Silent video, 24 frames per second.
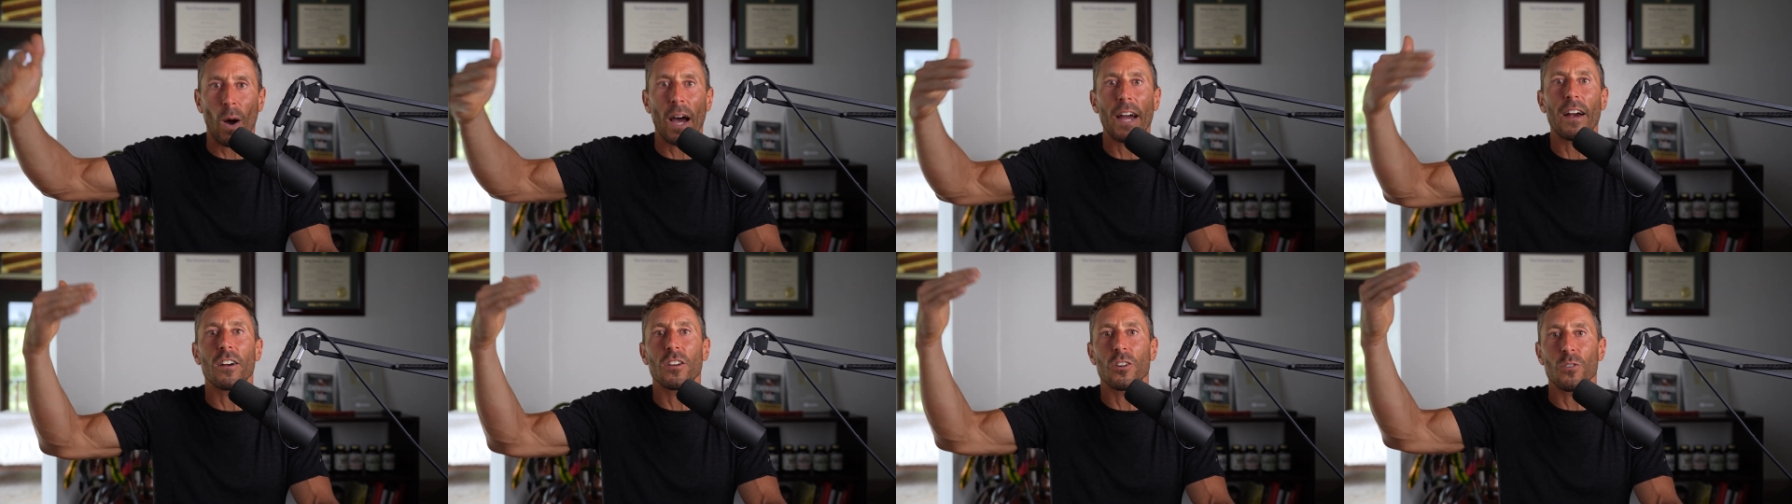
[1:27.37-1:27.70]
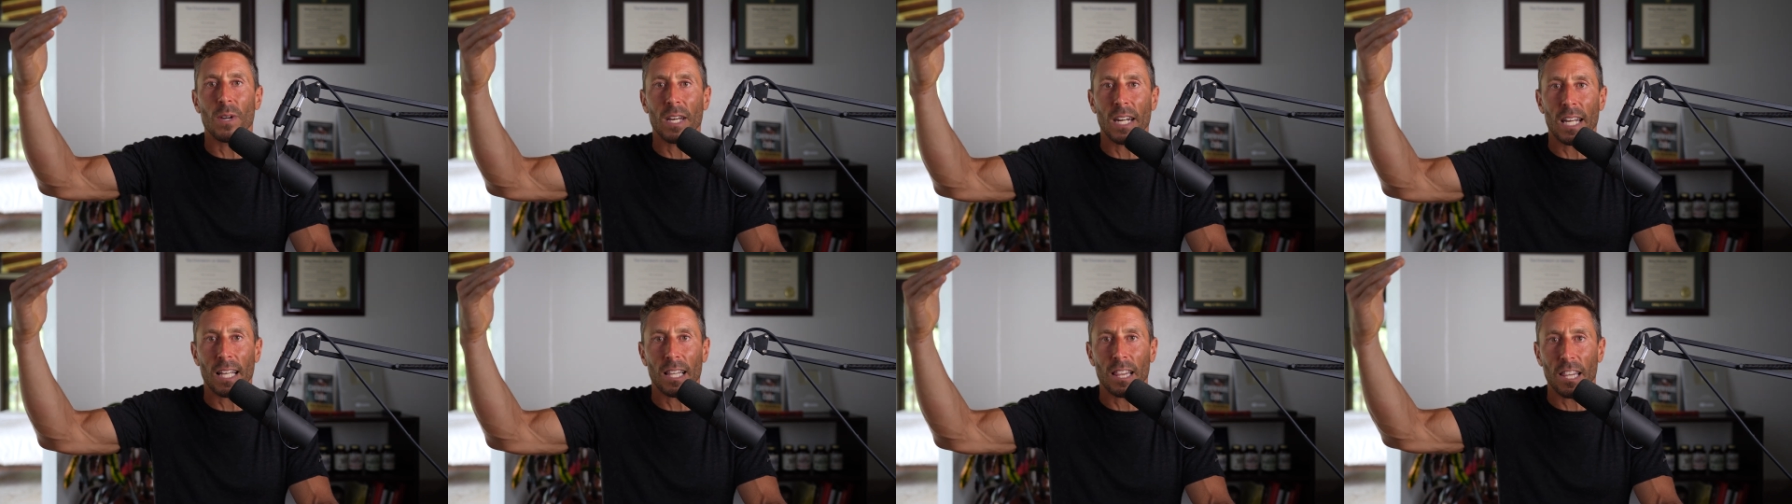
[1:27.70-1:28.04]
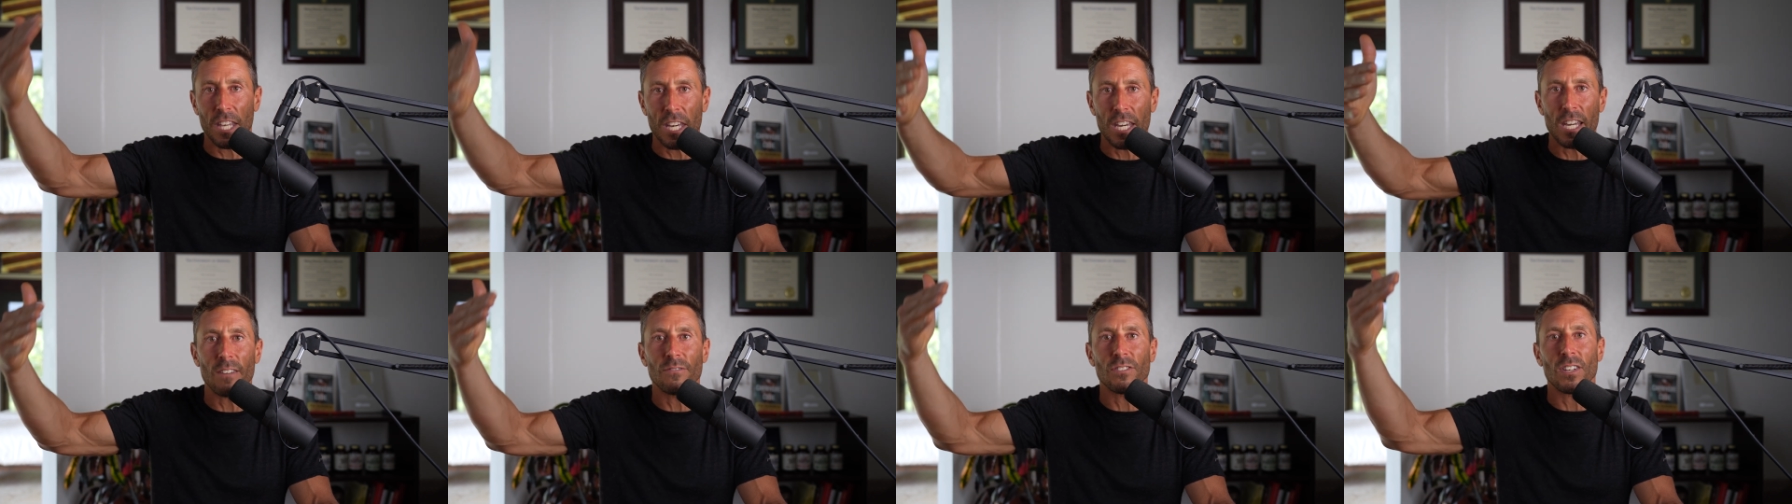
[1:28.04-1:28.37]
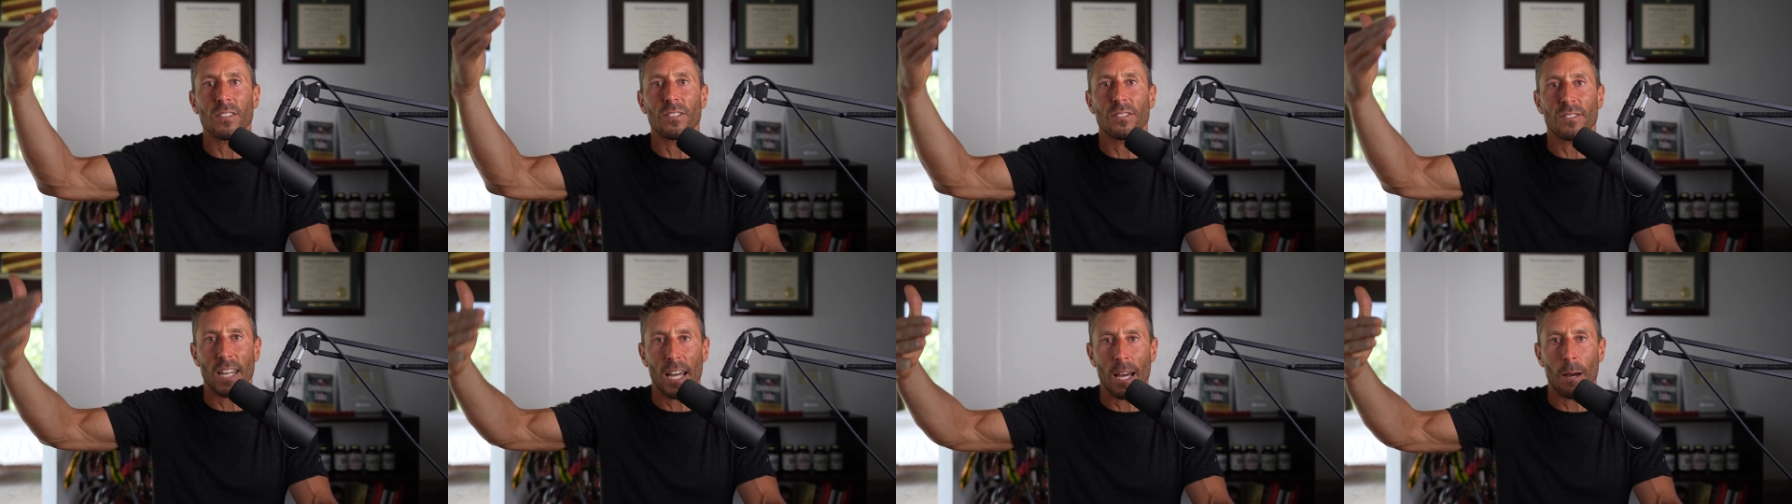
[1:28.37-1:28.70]
Why are you eating leaves
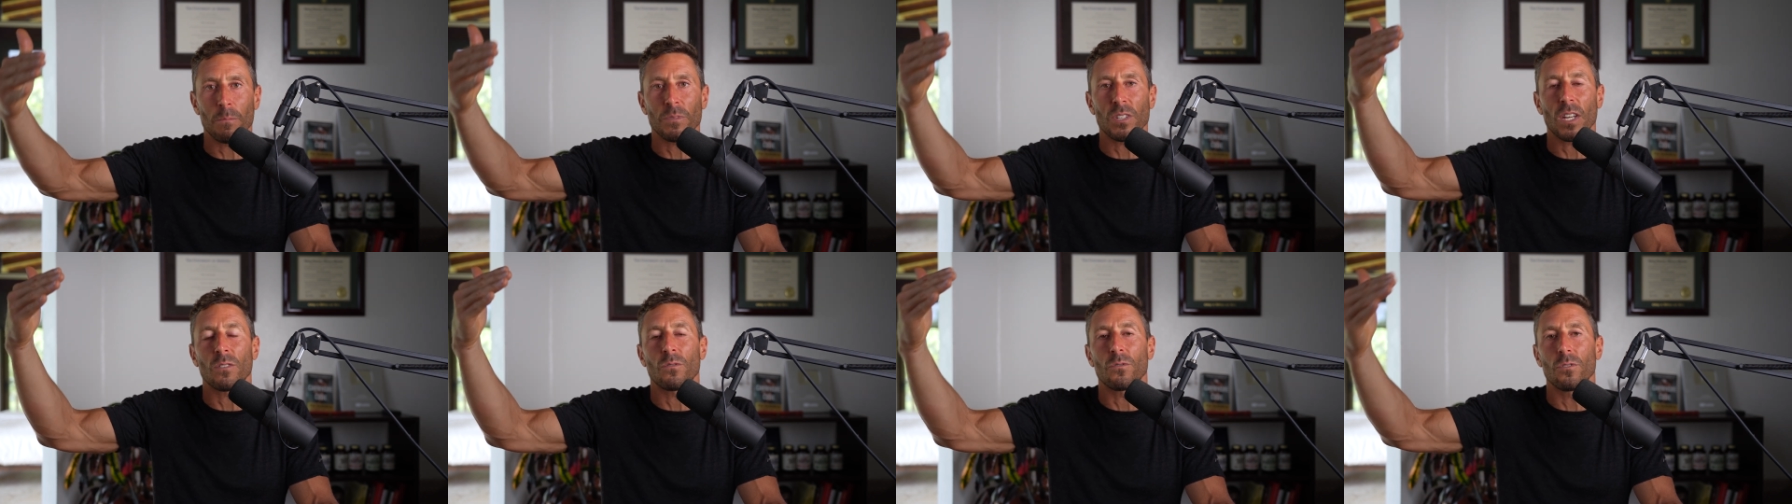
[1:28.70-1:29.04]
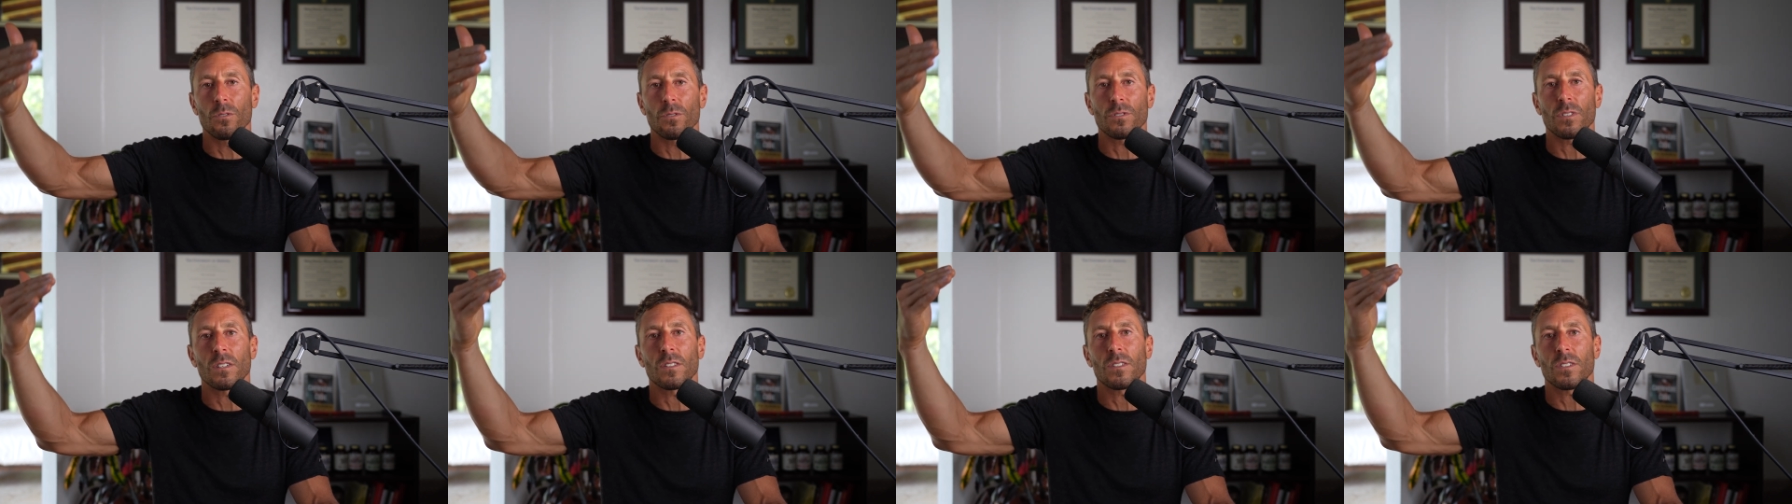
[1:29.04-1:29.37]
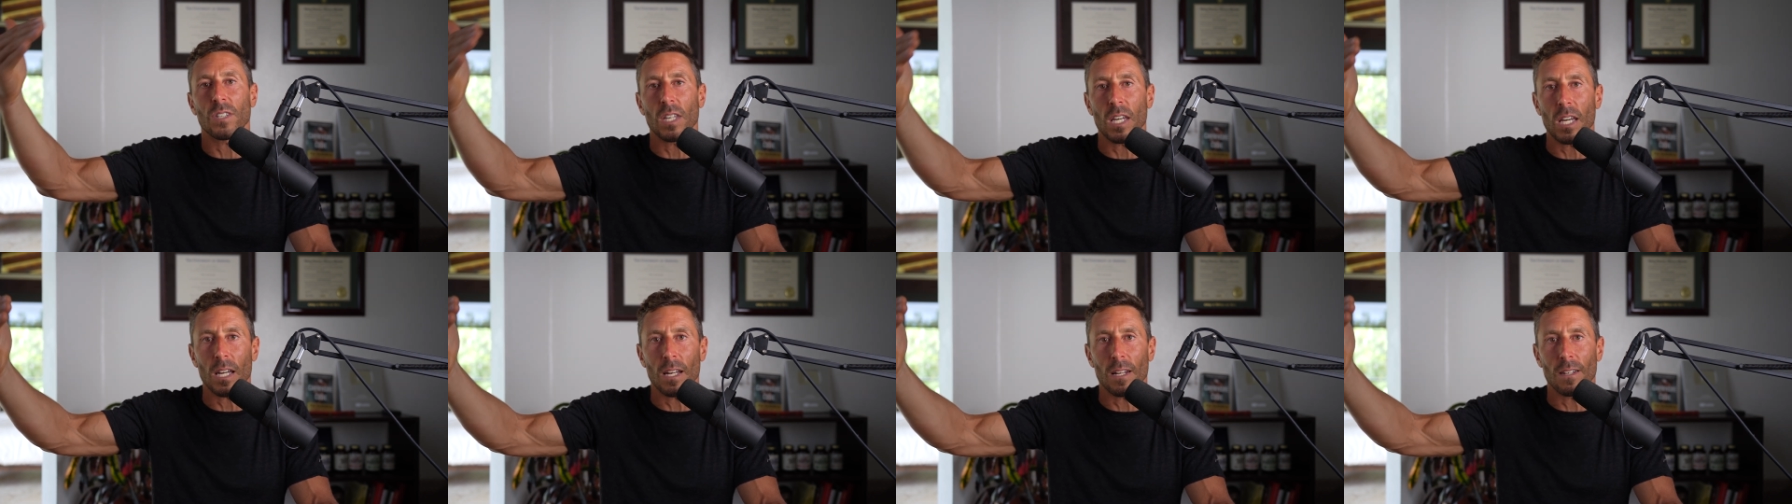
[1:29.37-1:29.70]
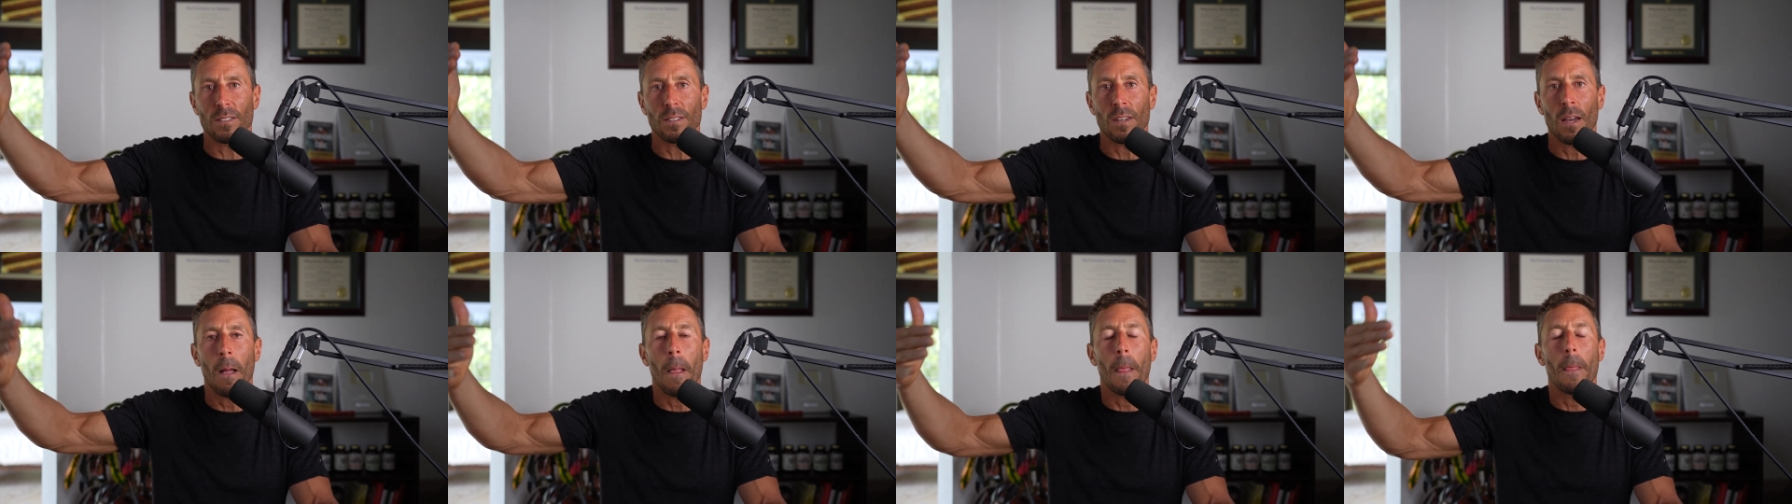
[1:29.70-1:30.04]
and stems and roots and
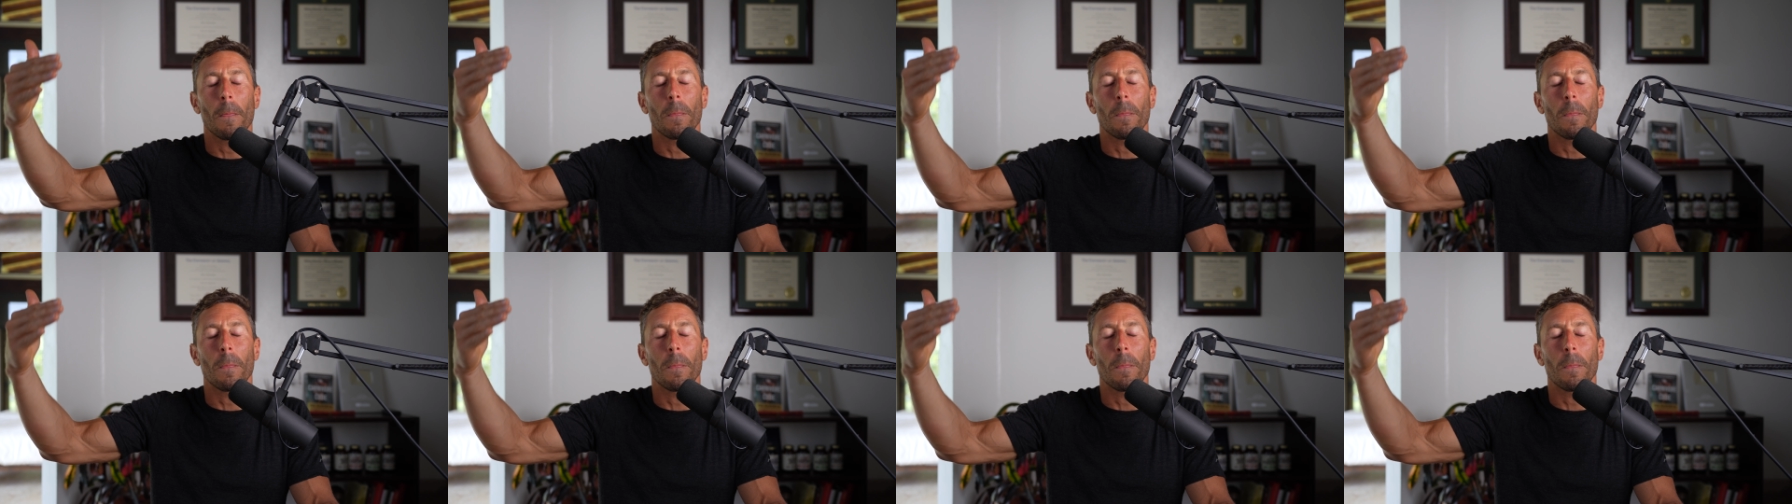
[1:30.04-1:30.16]
seeds